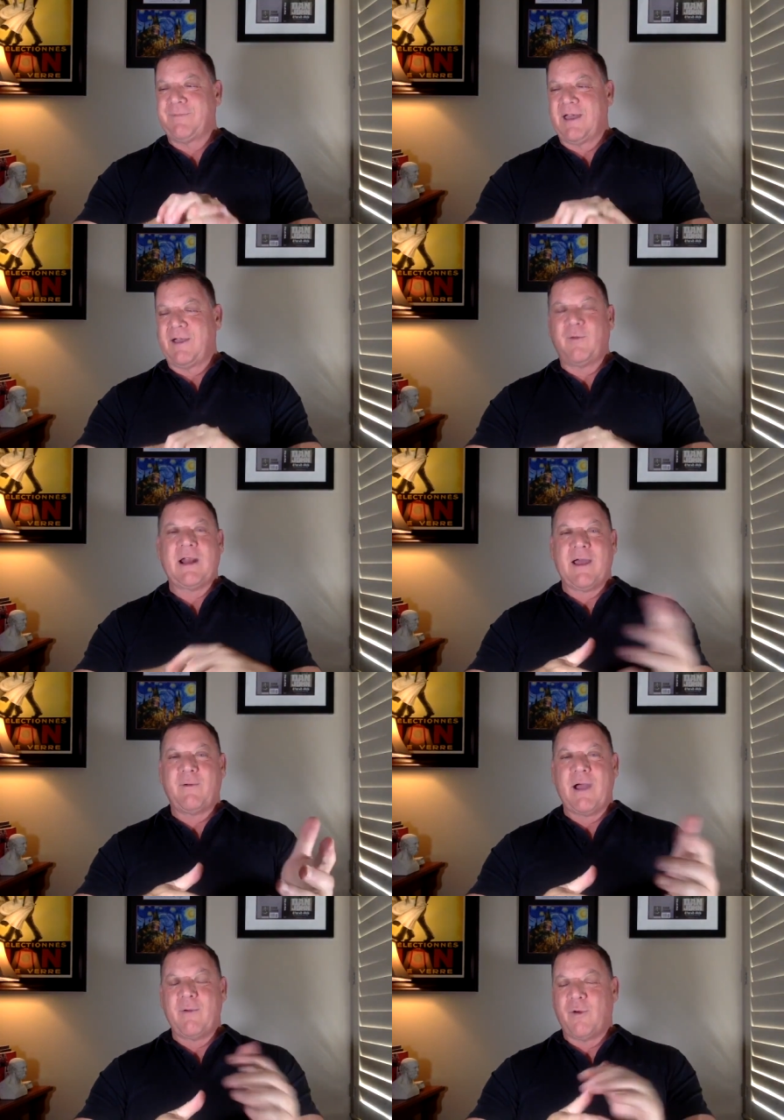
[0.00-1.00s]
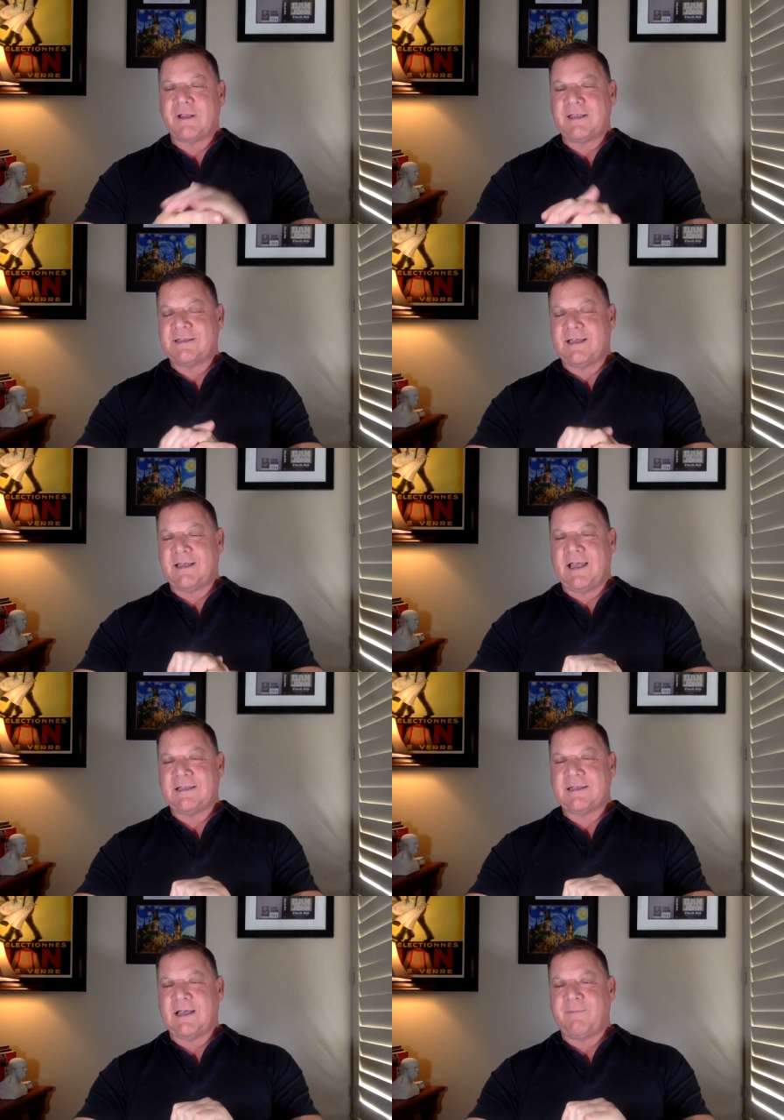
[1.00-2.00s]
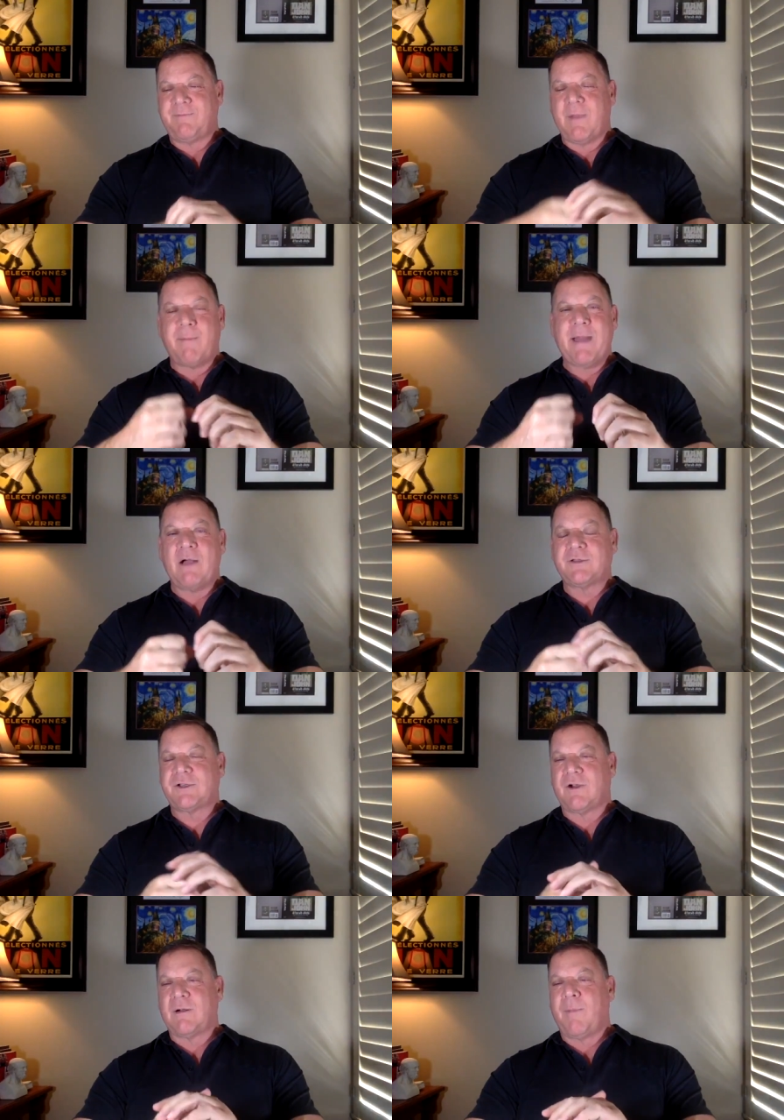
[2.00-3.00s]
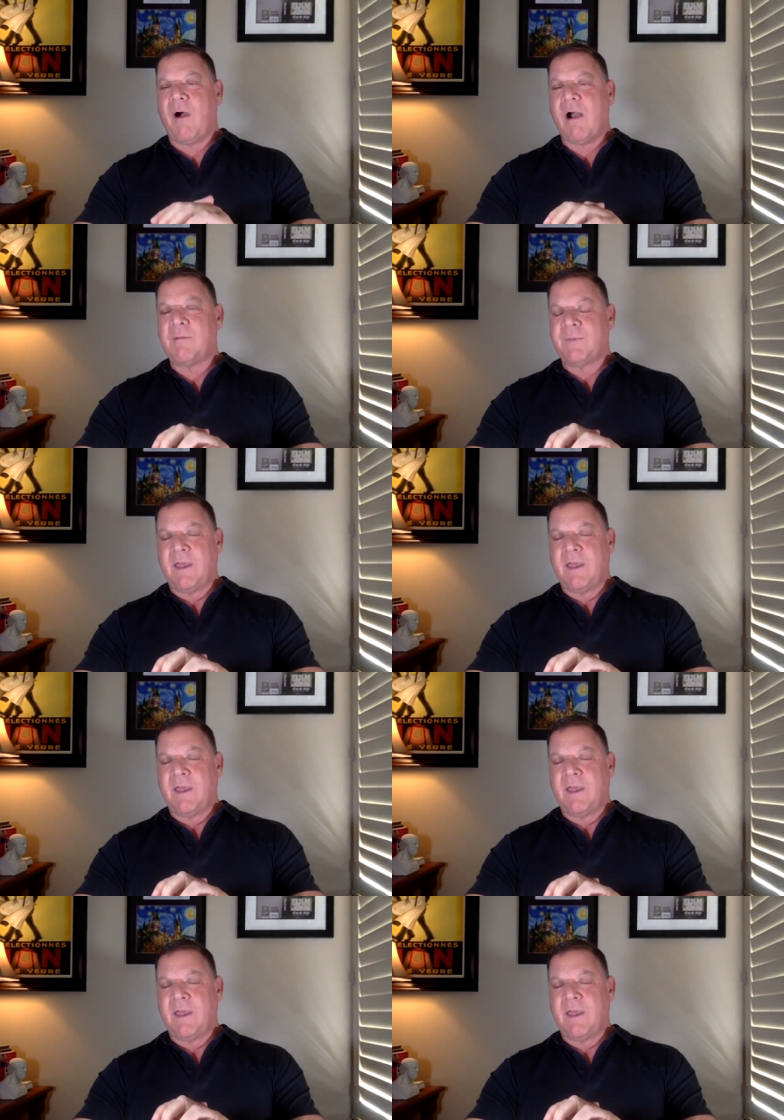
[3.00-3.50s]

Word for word: uh, when I, I, worked as a as a, a, bouncer in a bar,